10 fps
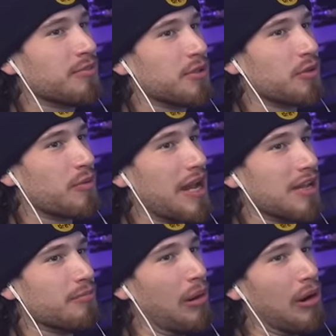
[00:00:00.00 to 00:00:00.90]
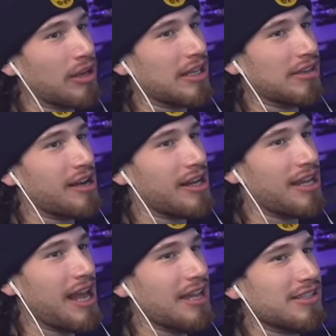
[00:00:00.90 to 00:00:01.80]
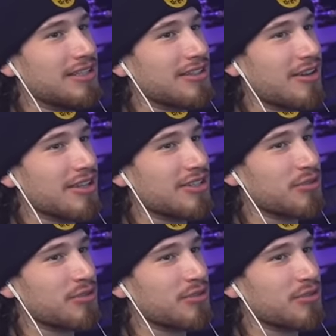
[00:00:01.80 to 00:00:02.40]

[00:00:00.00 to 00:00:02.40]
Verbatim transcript: up to a random parking lot and started just